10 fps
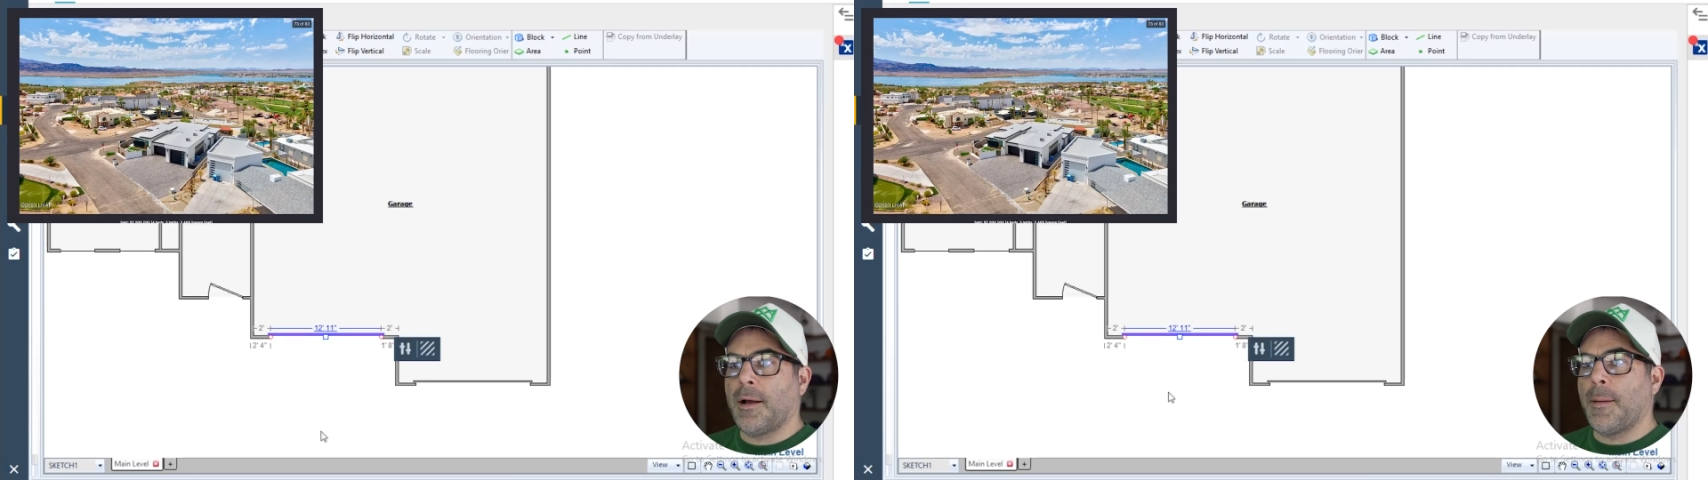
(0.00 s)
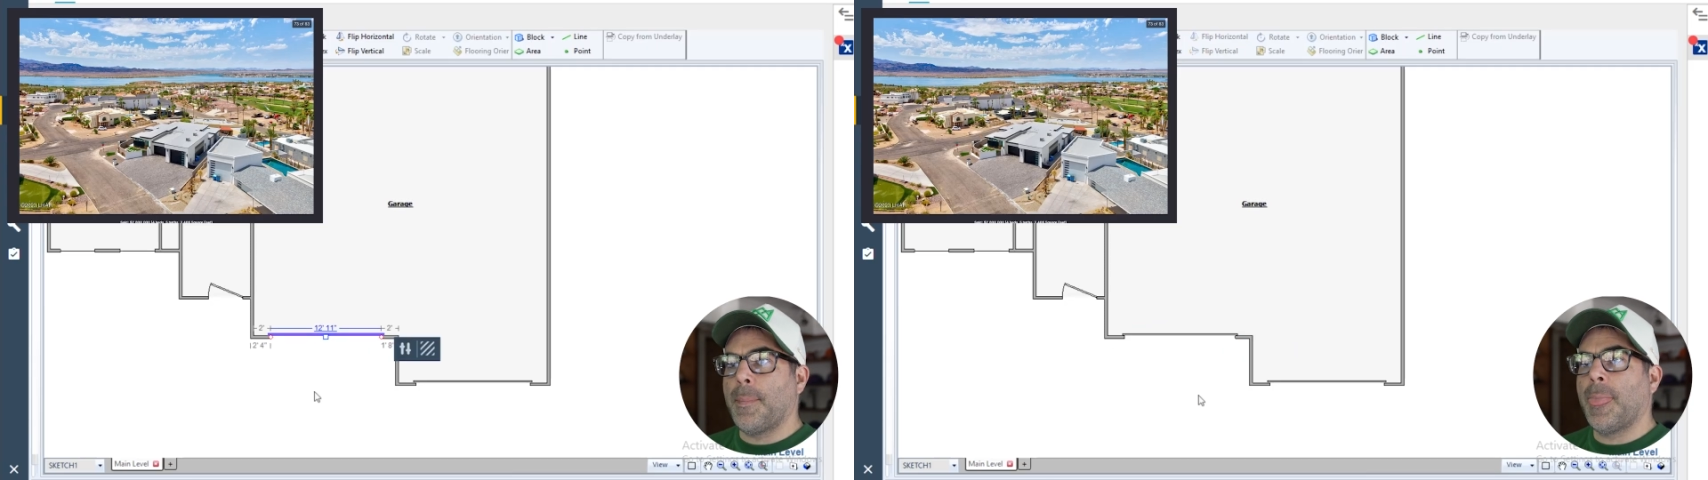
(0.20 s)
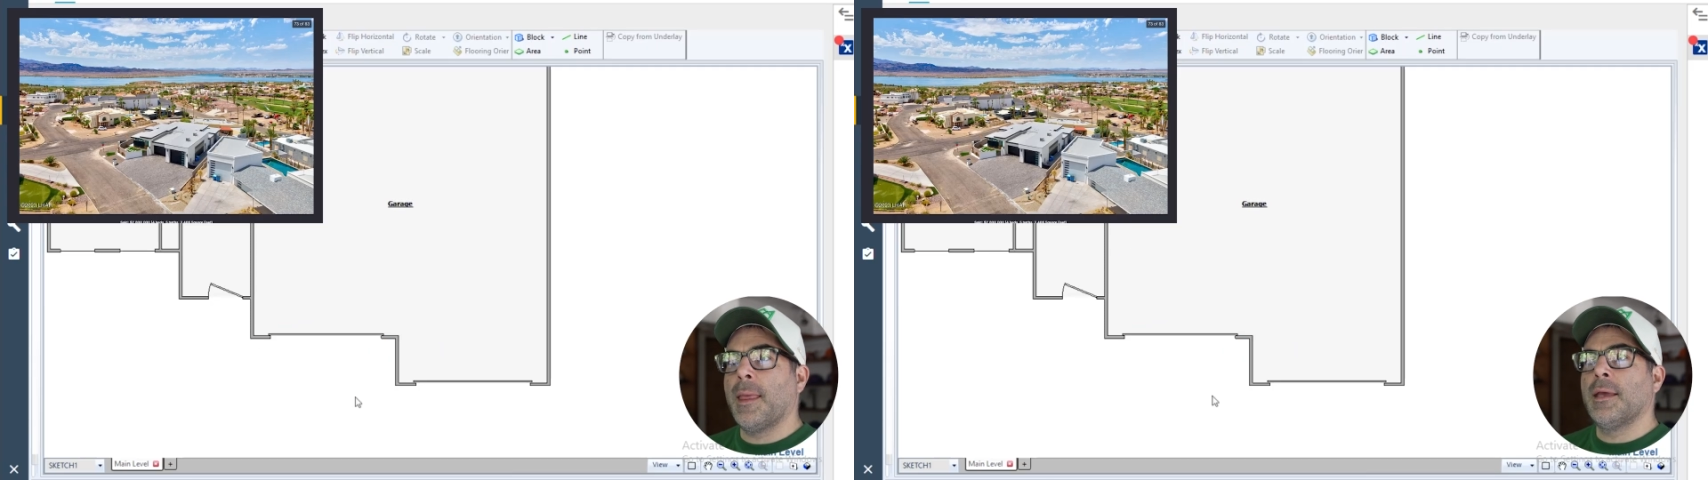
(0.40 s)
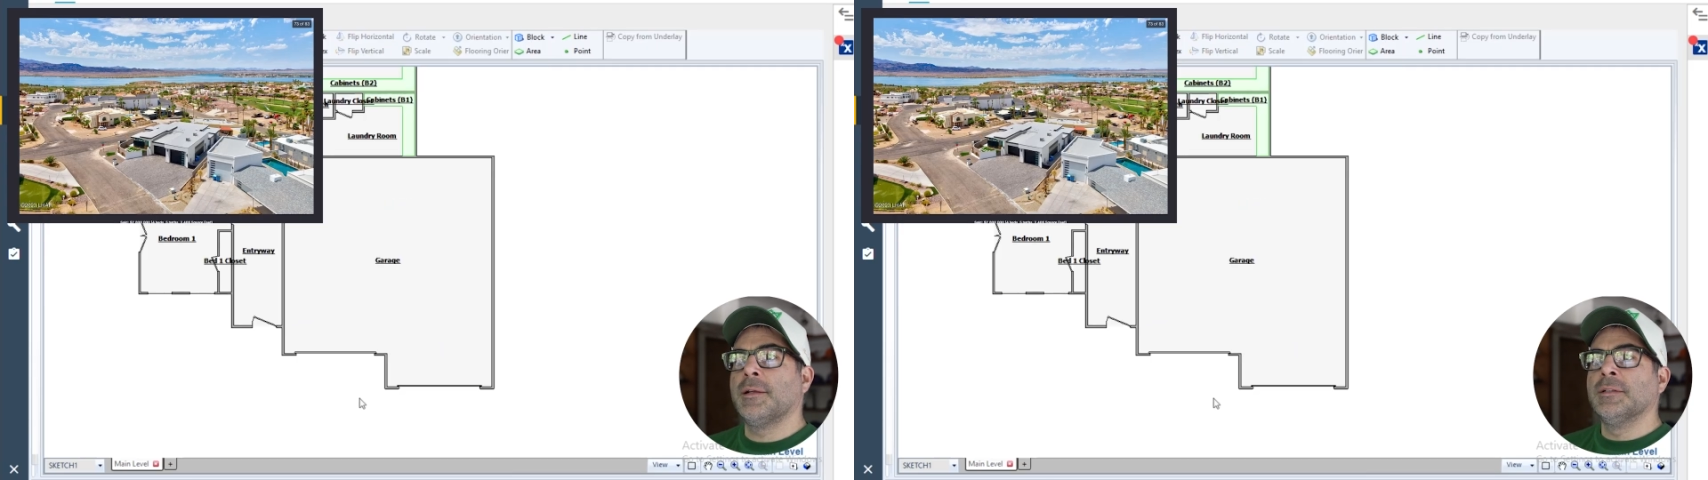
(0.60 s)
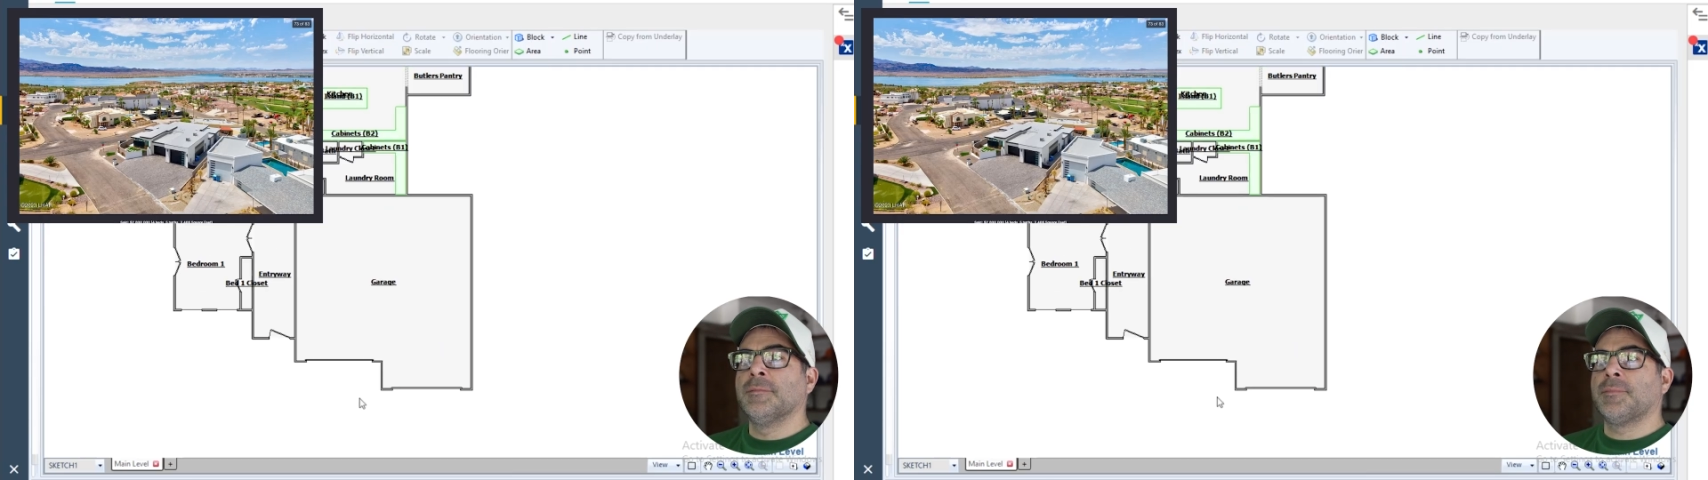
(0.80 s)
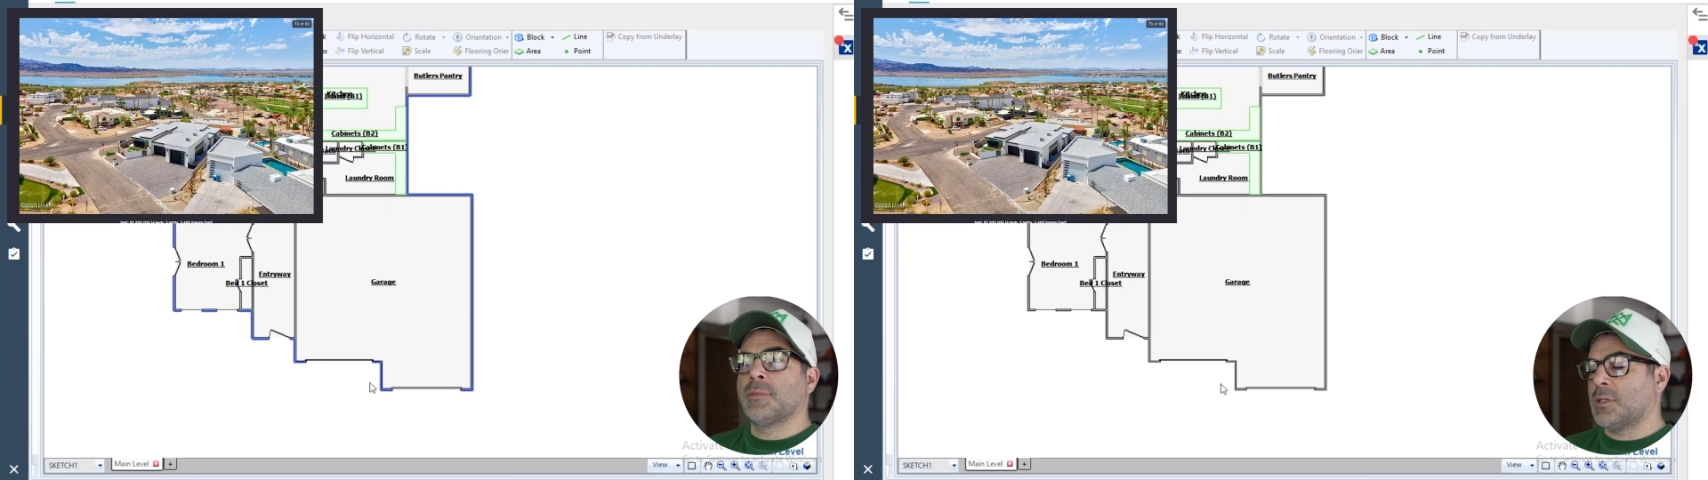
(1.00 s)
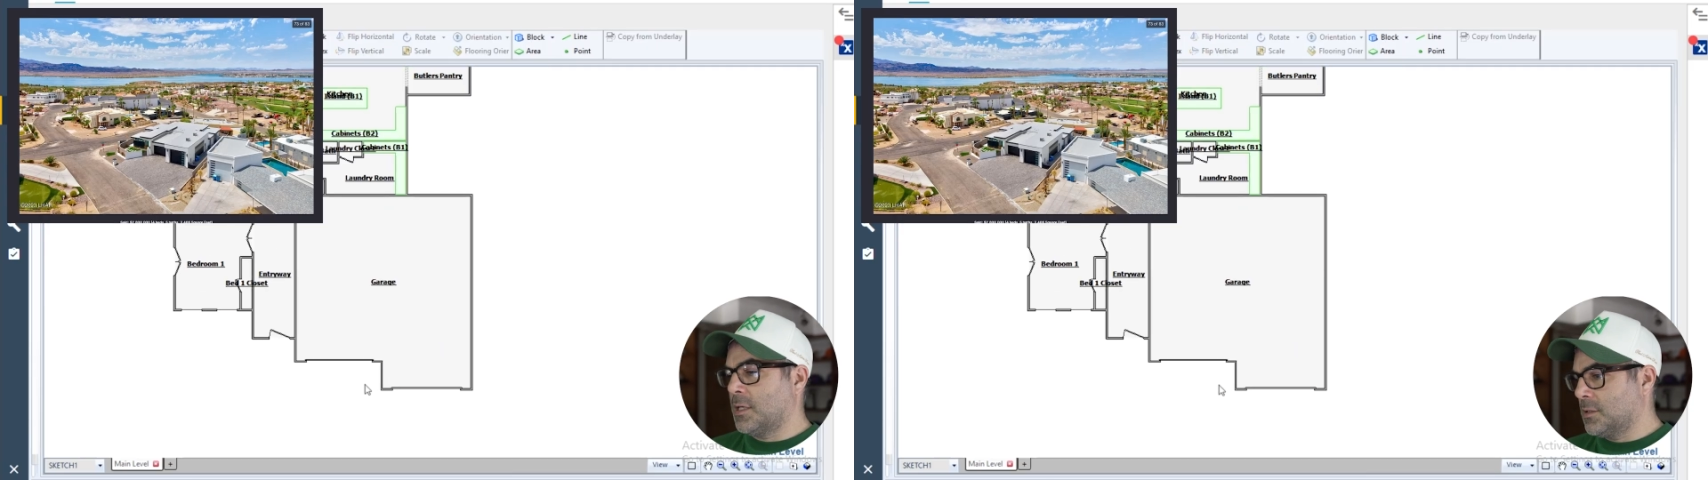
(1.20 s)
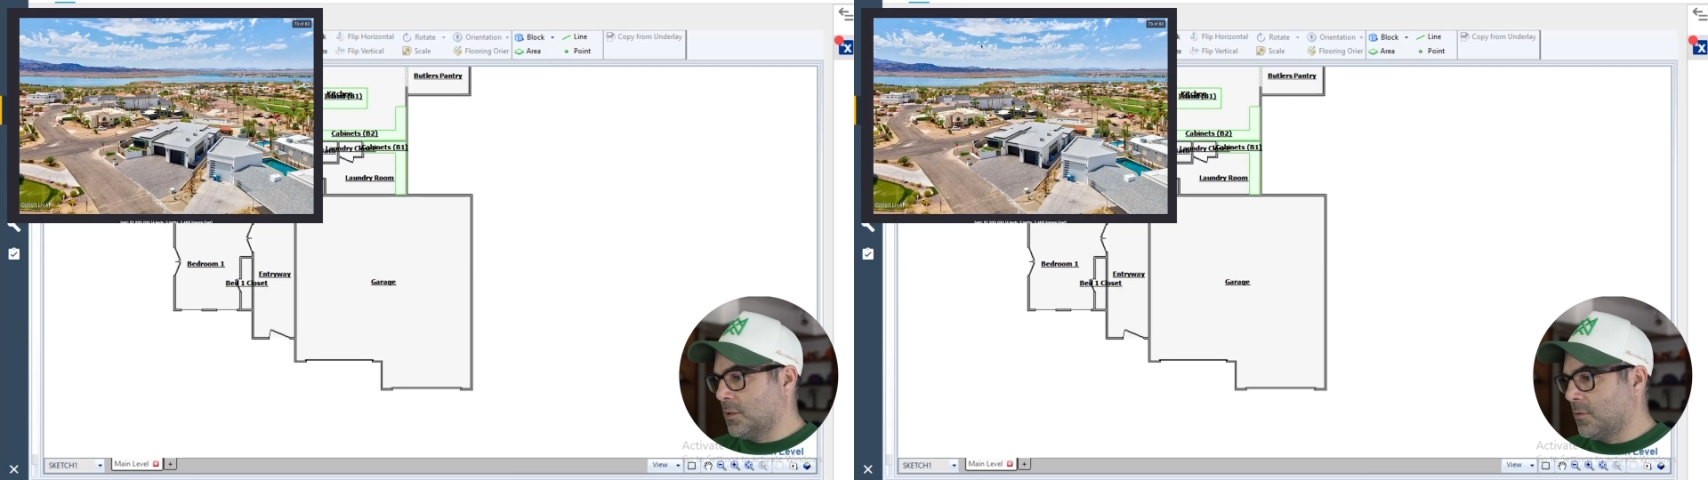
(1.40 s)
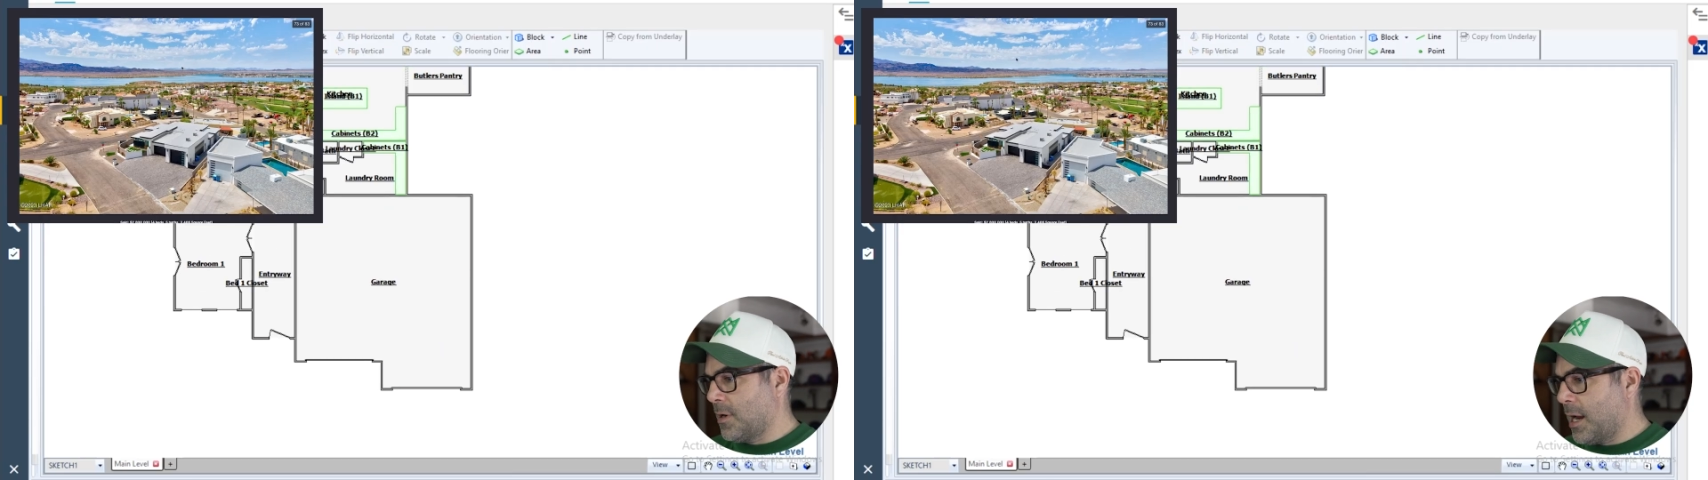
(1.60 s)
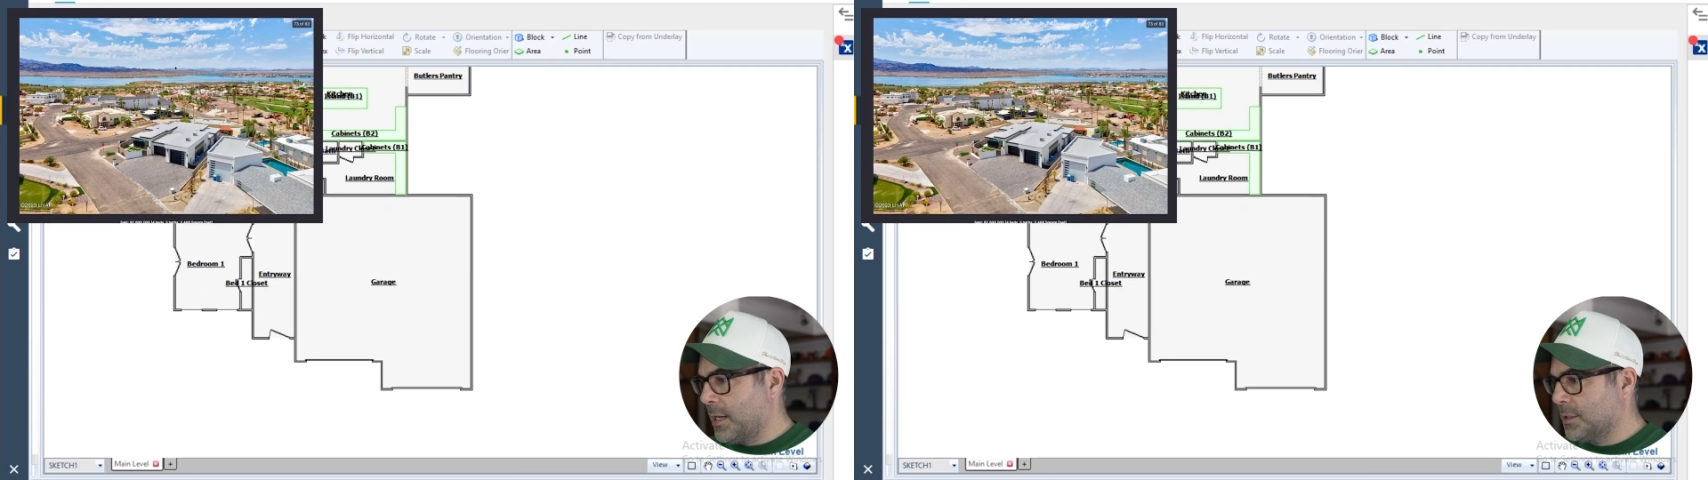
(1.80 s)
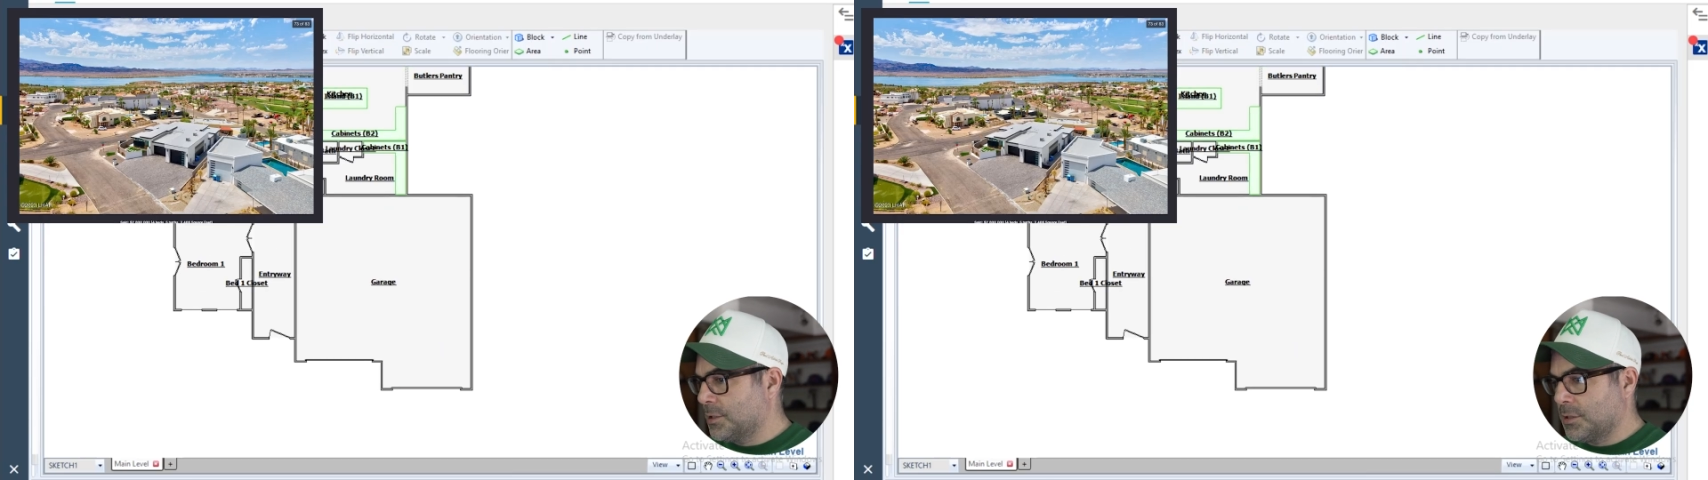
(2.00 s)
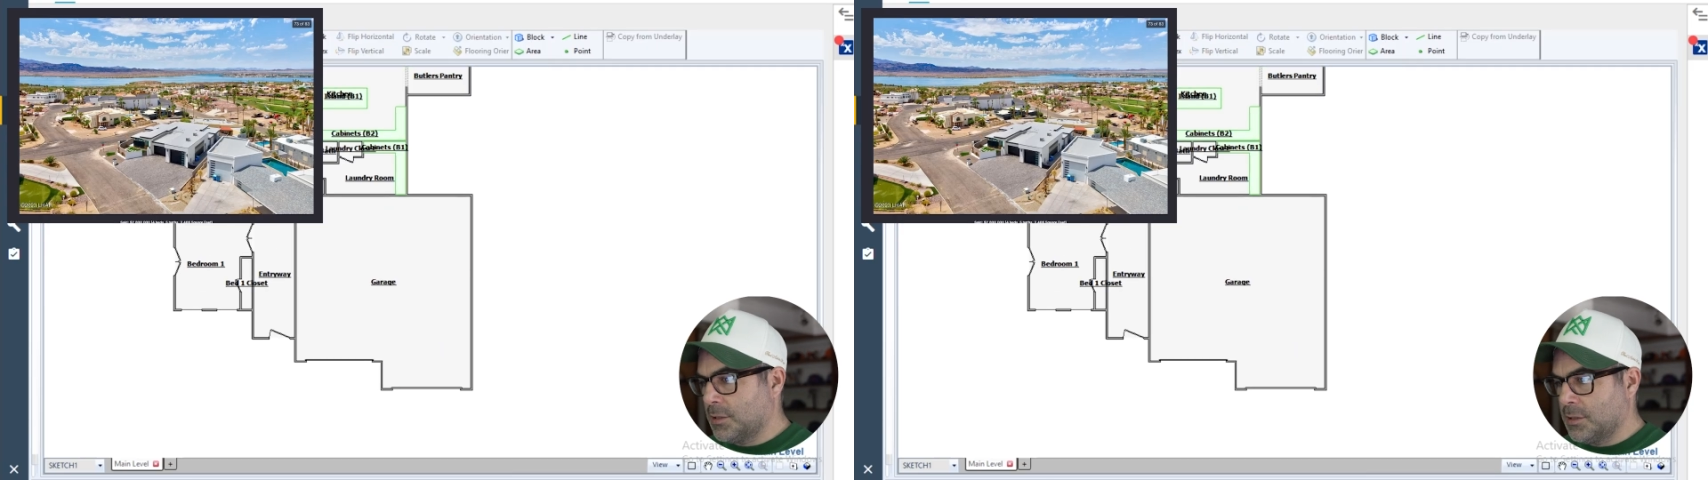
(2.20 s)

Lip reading: Okay. So that's the garage.